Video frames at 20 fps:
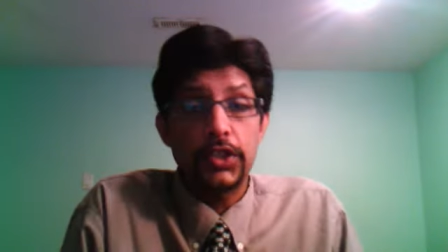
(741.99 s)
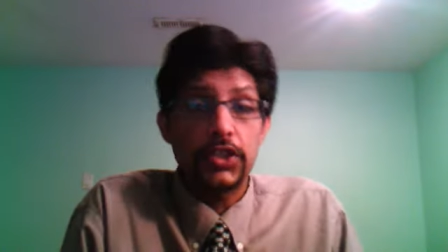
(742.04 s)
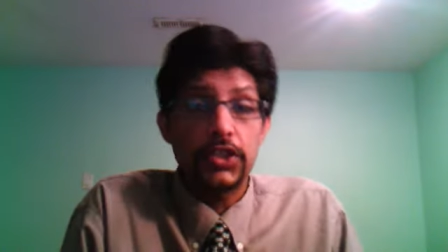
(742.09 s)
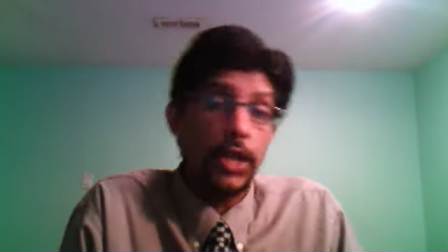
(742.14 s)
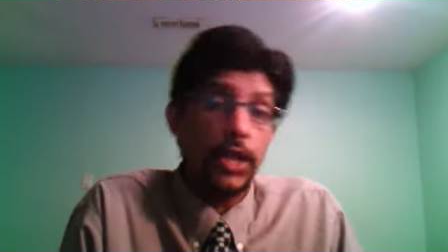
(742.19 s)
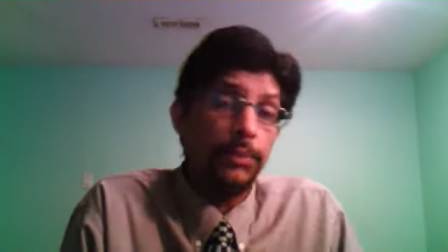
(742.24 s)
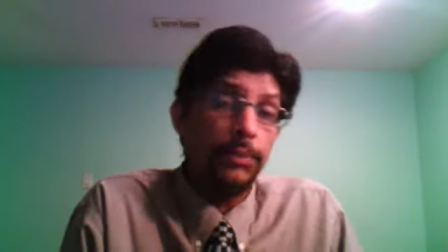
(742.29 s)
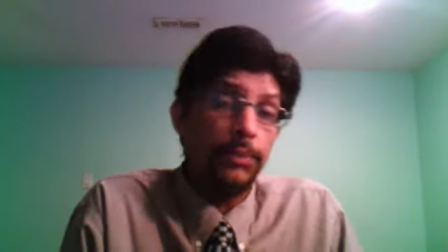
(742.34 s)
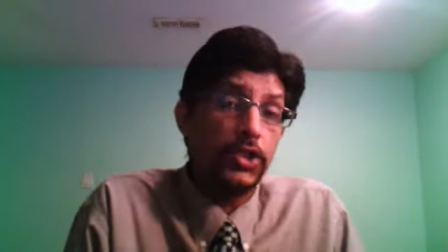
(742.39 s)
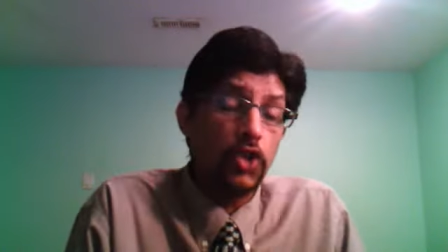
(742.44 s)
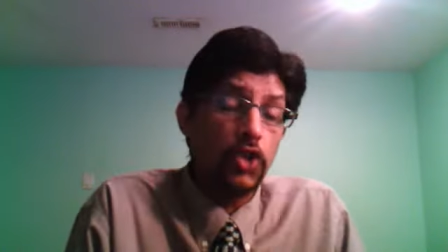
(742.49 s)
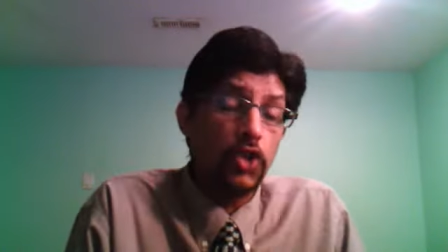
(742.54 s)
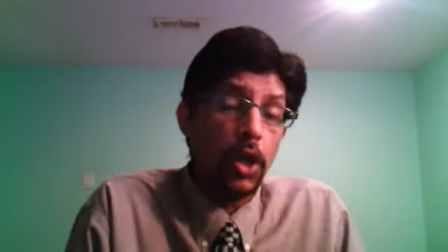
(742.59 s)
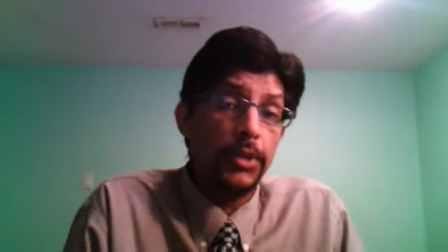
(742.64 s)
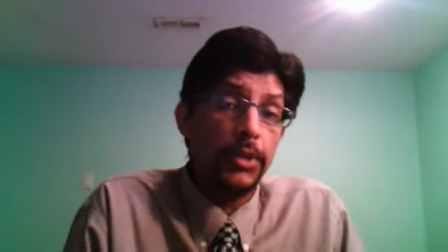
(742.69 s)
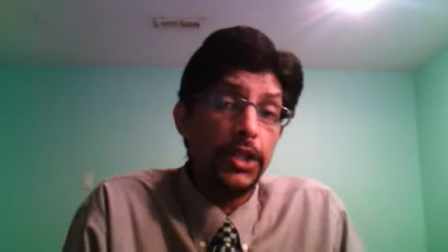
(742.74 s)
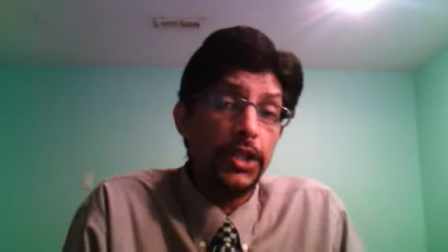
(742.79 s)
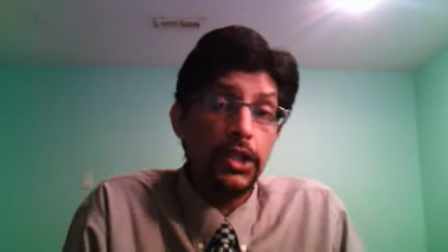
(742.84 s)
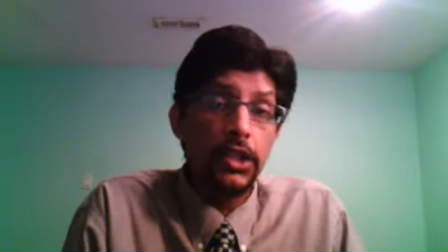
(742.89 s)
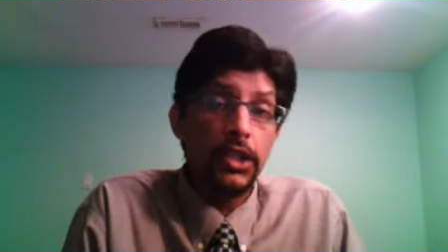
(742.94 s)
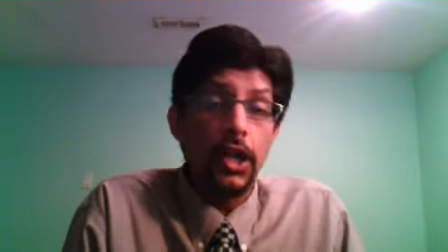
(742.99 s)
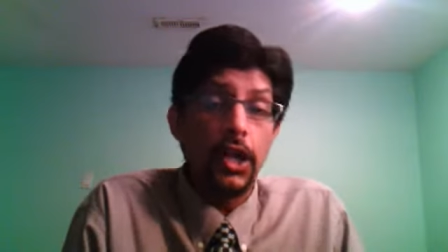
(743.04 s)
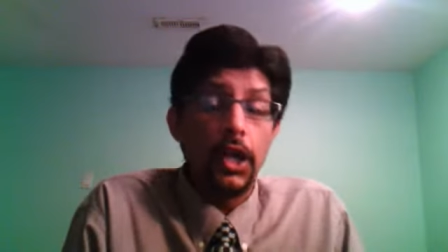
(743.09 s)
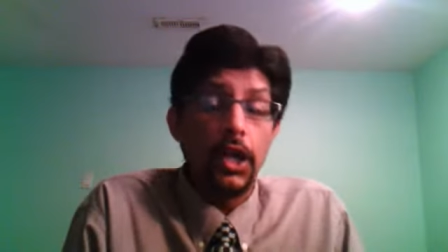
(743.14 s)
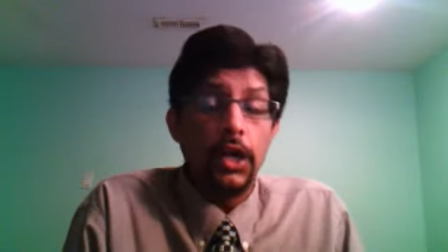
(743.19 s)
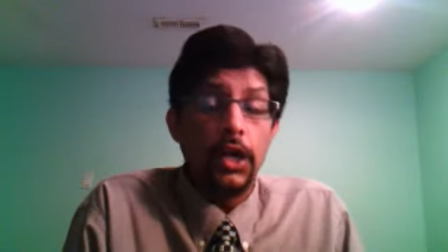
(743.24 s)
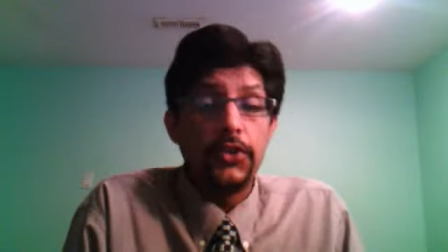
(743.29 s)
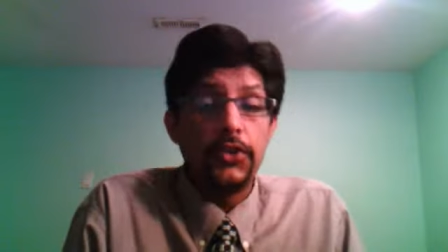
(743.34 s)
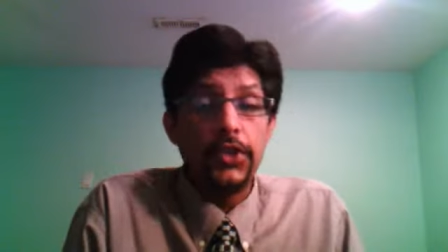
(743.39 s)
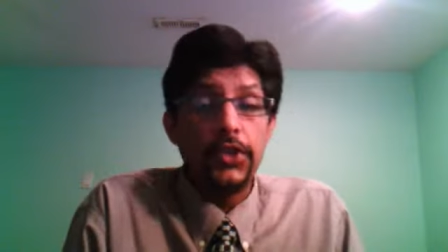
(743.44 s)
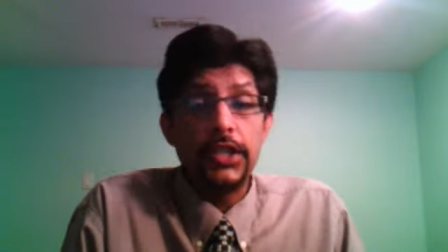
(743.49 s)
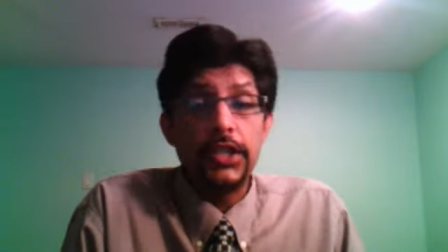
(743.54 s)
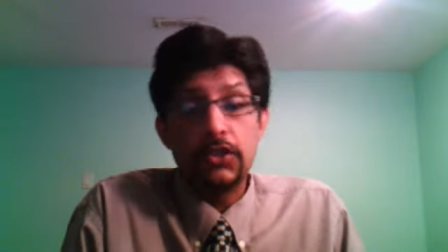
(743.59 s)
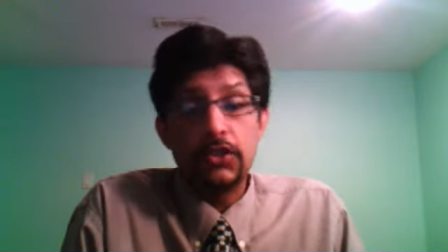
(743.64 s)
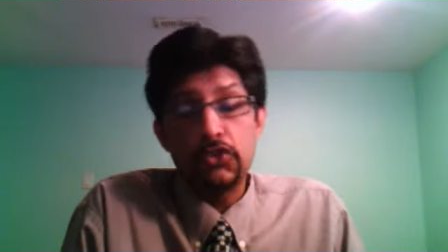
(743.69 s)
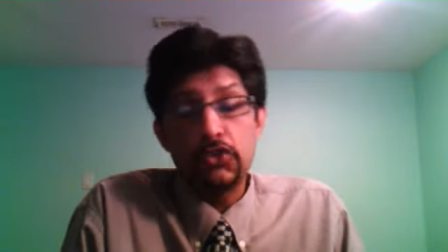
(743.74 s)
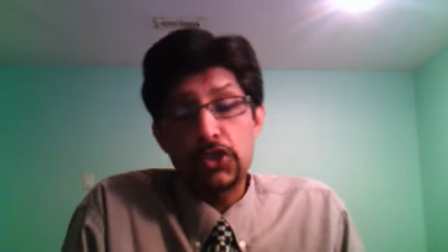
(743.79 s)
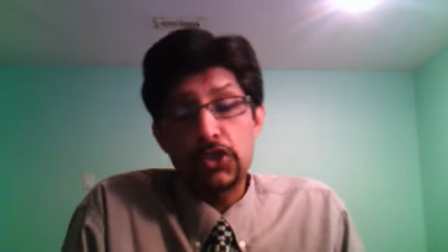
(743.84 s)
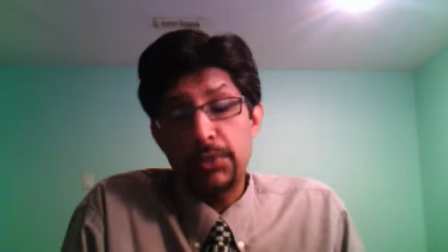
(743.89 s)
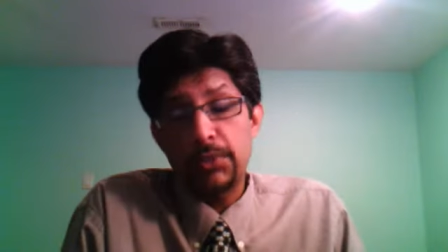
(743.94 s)
Trent Bridge normally really
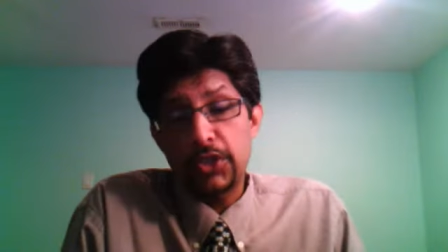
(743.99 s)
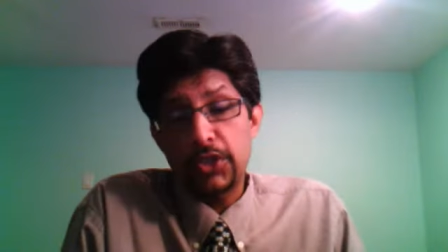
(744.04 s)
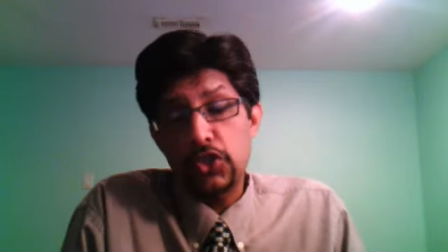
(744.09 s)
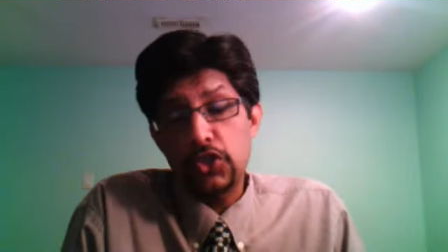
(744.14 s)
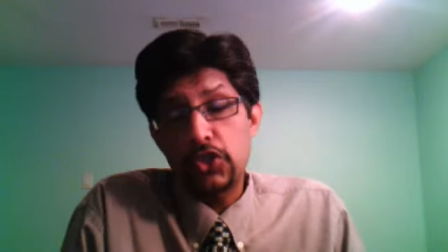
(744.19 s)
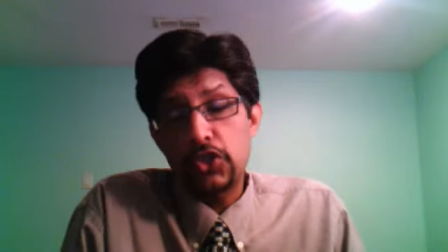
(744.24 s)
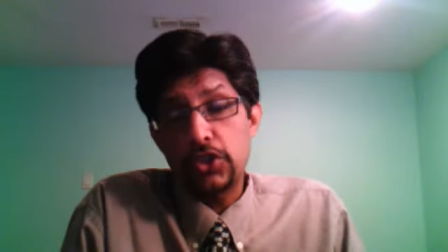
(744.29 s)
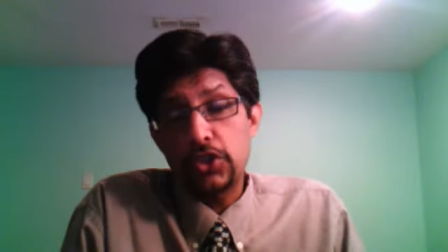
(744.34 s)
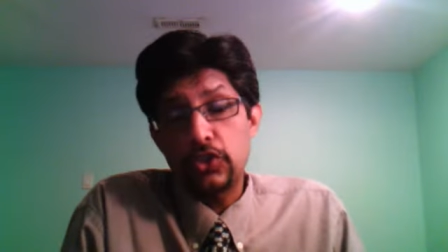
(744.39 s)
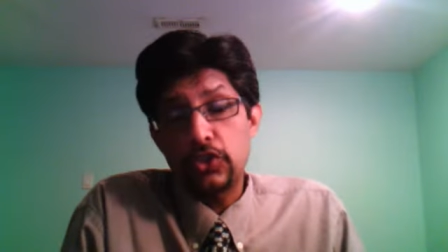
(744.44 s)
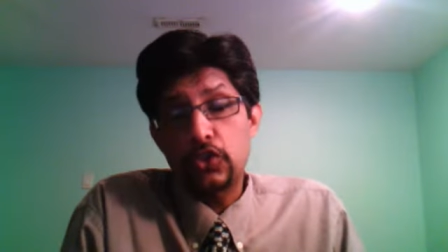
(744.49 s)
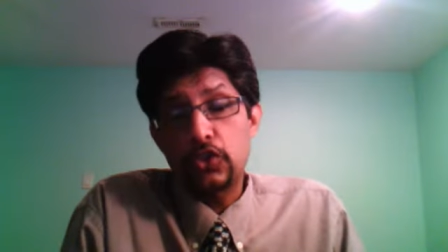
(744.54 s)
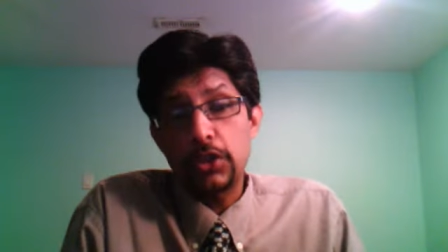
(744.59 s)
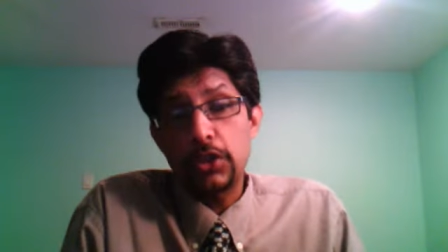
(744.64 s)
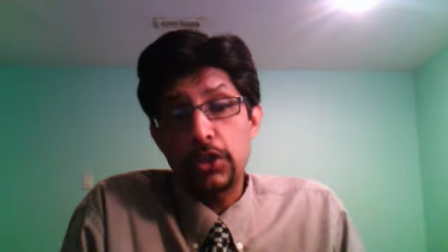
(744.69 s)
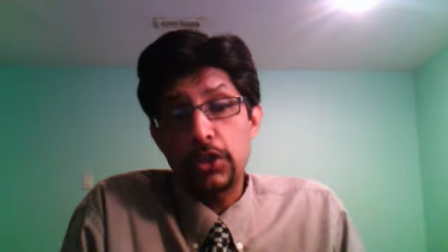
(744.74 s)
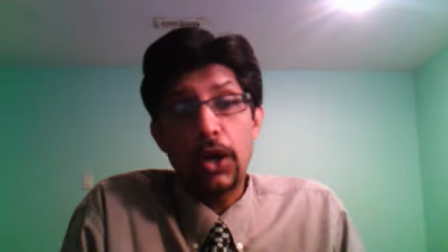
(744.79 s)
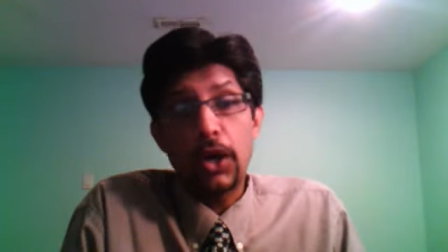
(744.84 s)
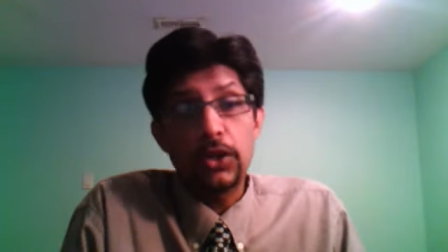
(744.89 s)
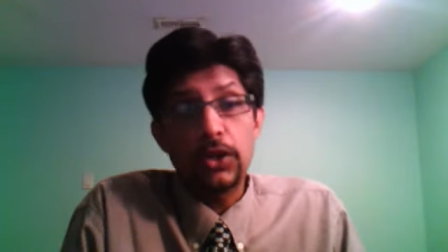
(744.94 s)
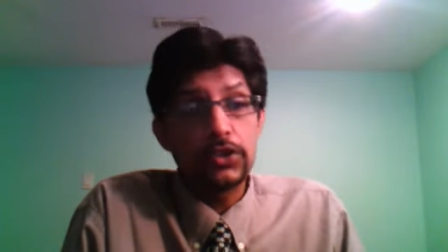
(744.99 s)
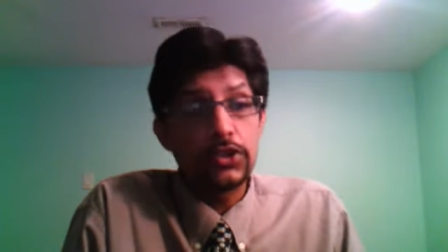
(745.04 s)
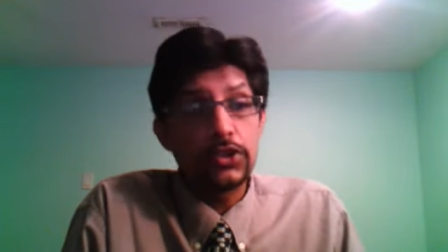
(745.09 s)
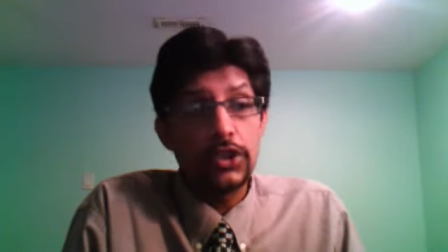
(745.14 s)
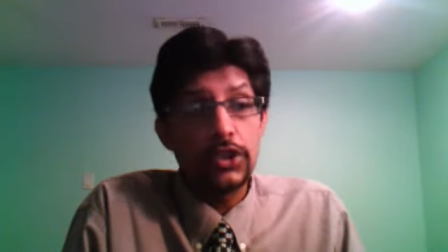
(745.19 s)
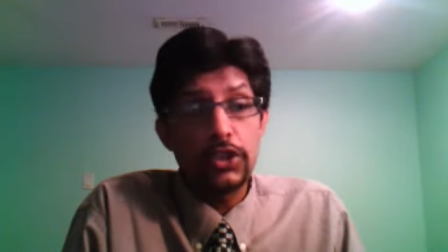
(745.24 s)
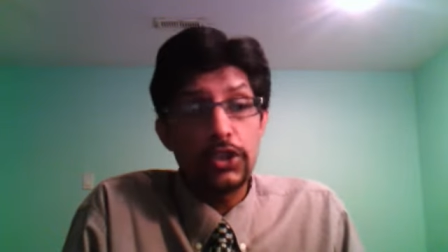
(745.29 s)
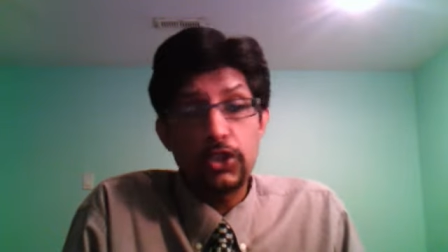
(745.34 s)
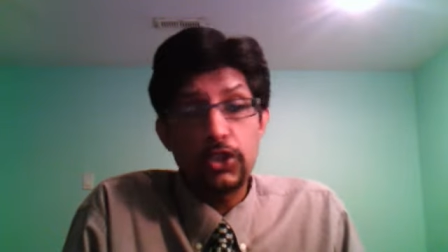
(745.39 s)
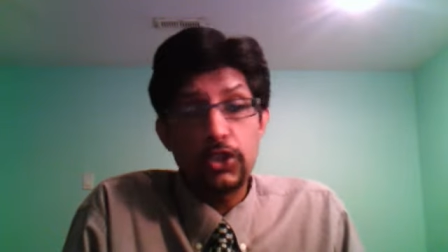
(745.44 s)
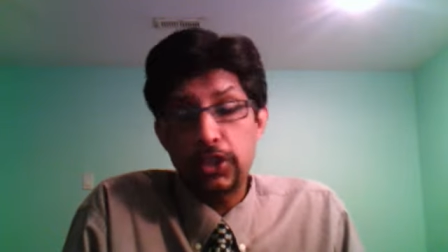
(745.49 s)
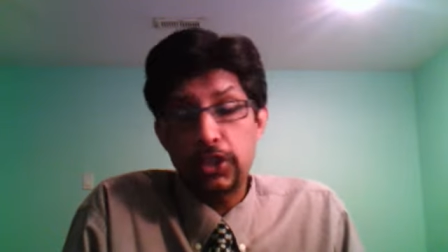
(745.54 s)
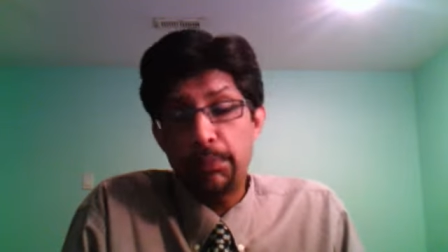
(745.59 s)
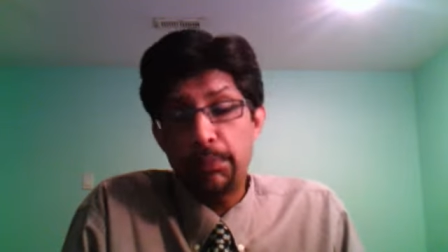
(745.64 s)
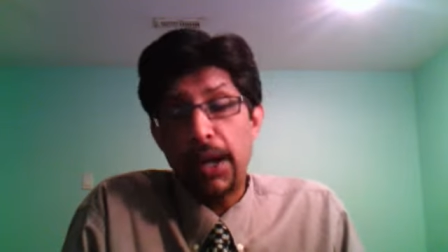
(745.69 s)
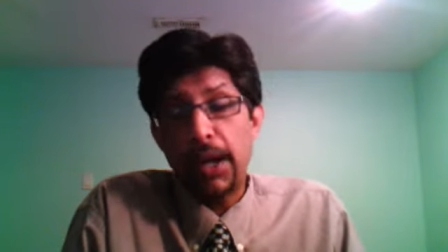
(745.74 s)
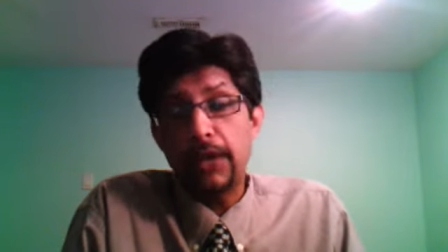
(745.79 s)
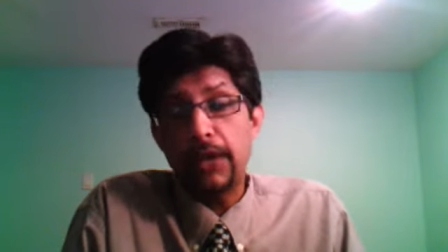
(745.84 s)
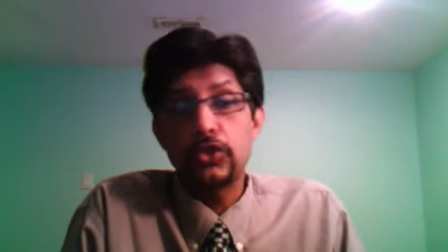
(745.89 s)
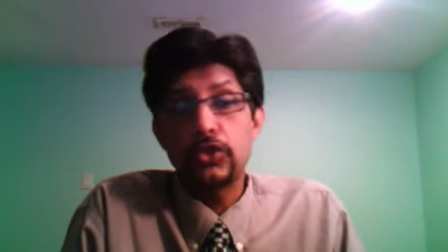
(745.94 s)
give some assistance to the bowlers in the initial
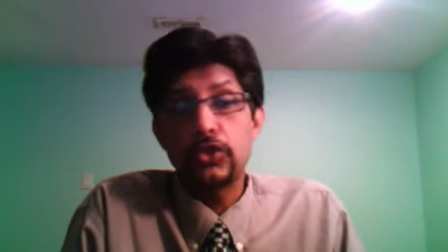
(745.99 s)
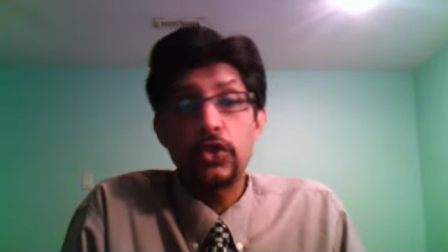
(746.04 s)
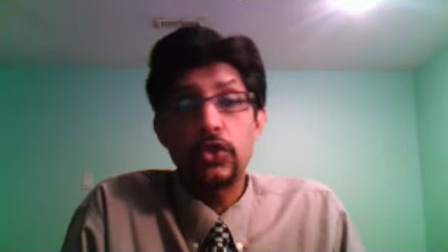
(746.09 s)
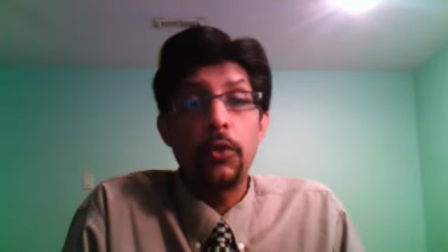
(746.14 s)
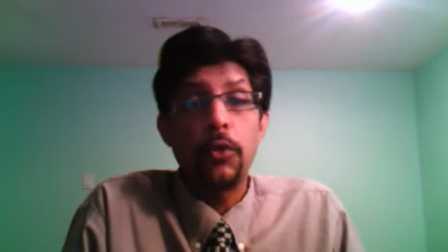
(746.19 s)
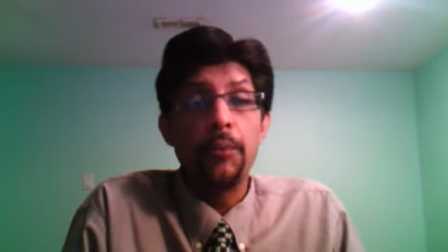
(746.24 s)
part. So